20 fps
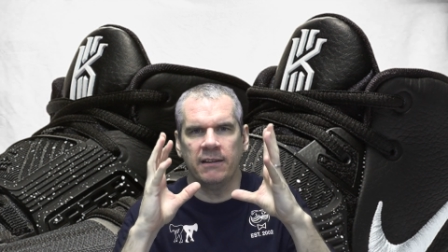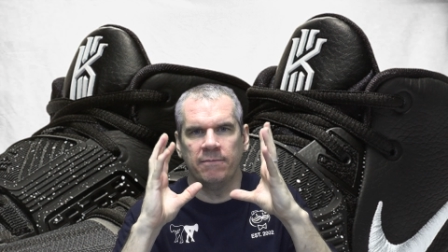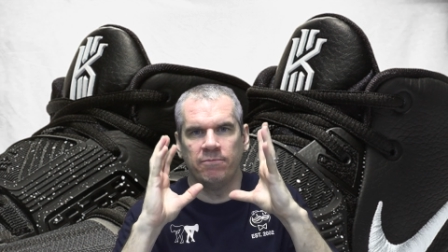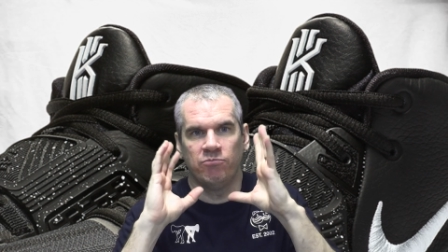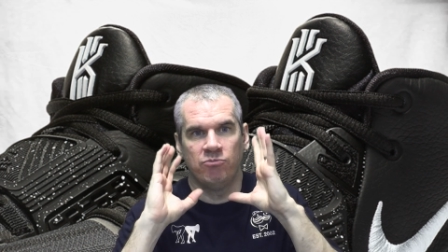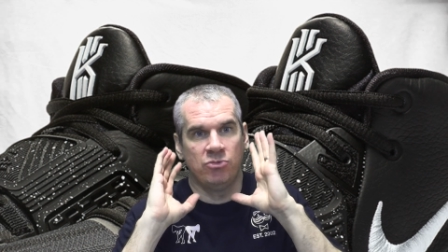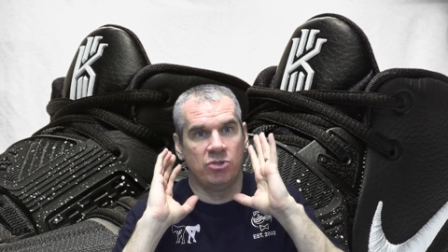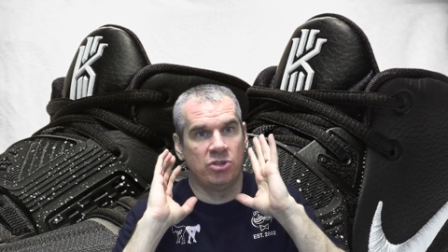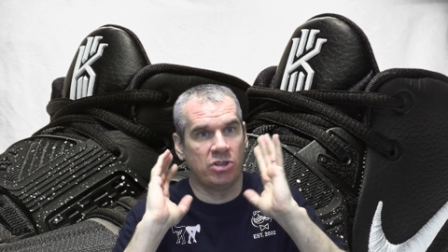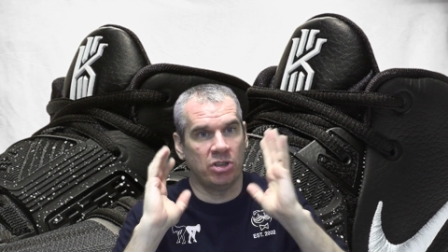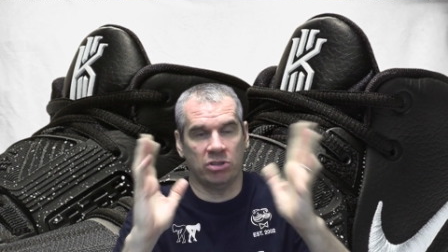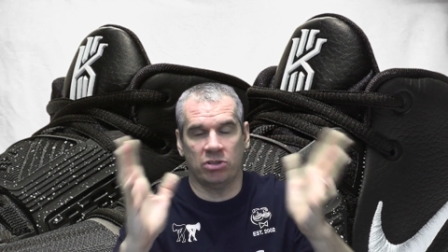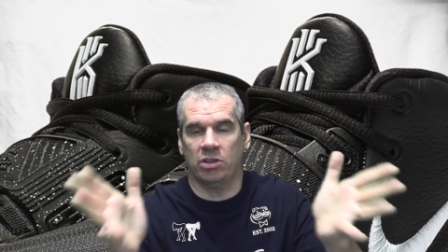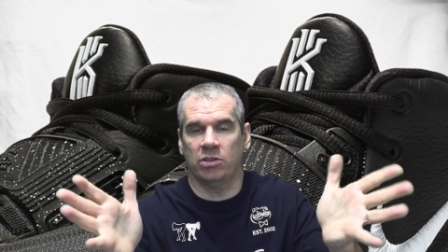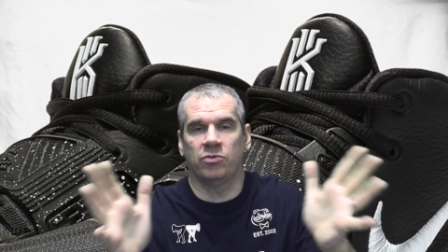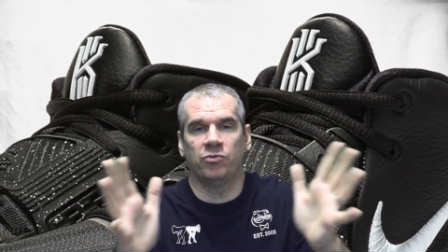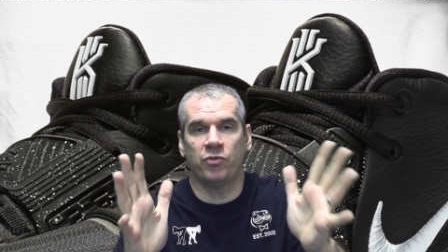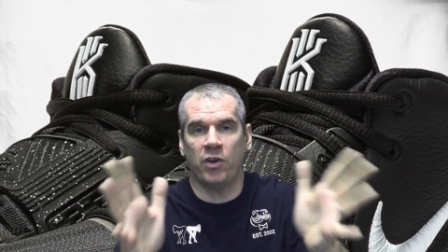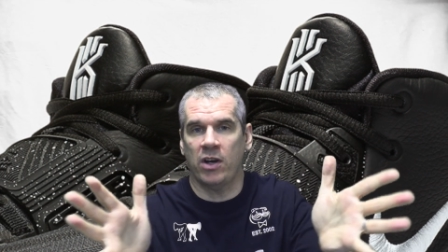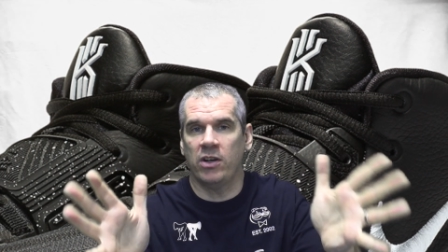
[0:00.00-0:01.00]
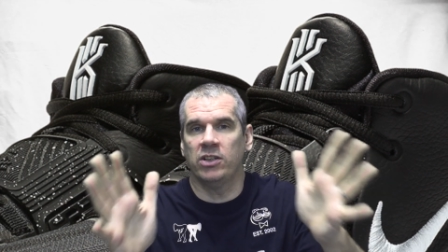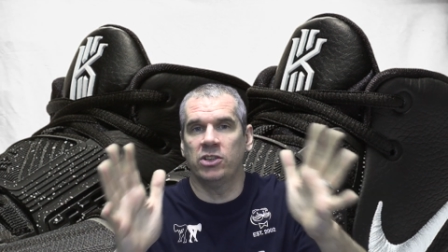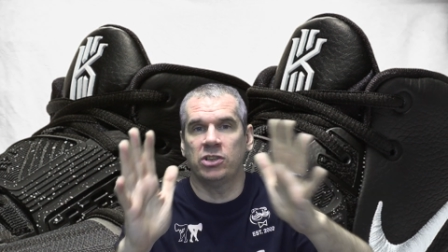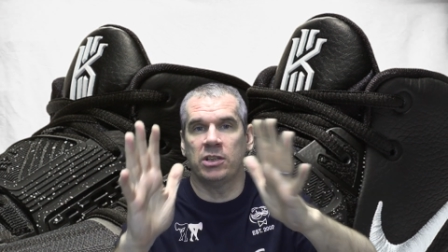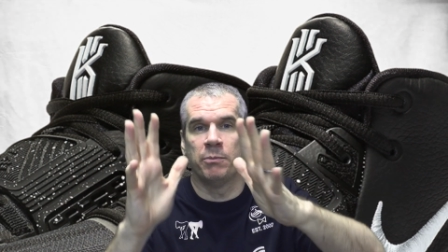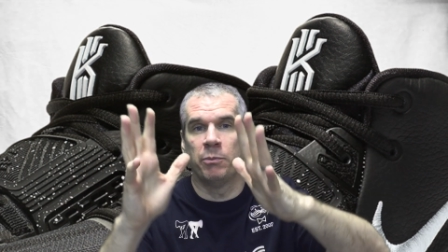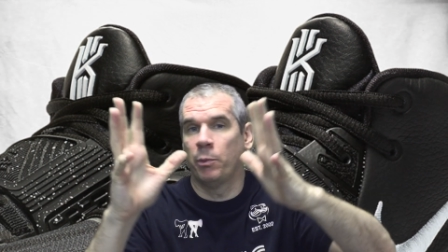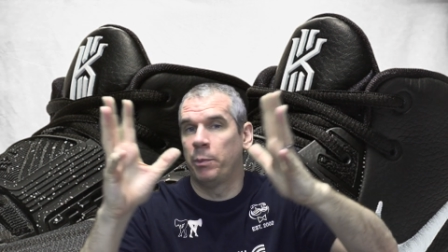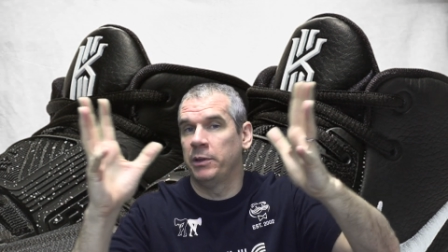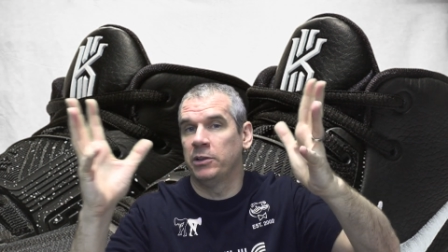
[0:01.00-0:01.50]
a just a very
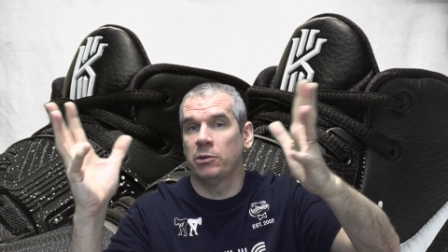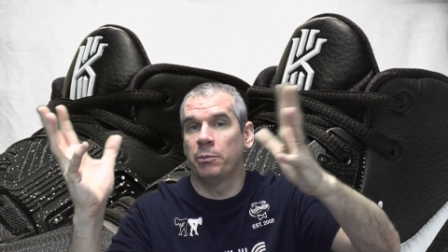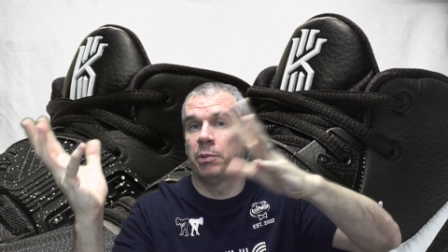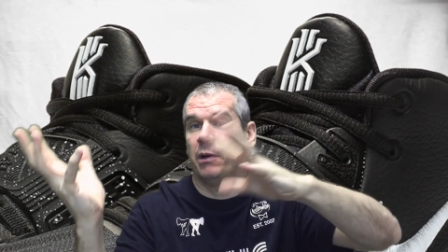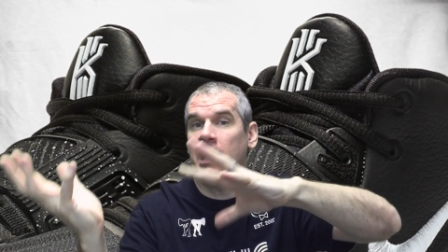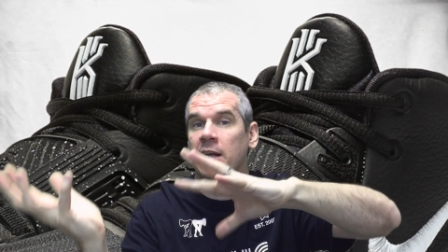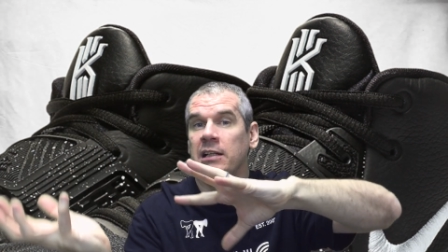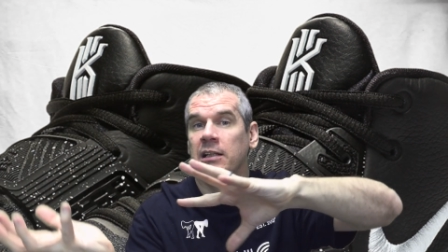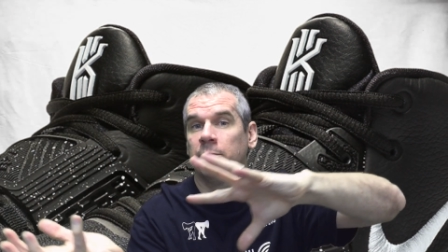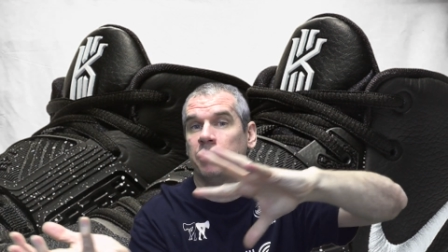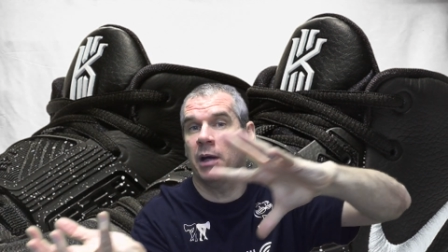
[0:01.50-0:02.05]
simple piece of branding.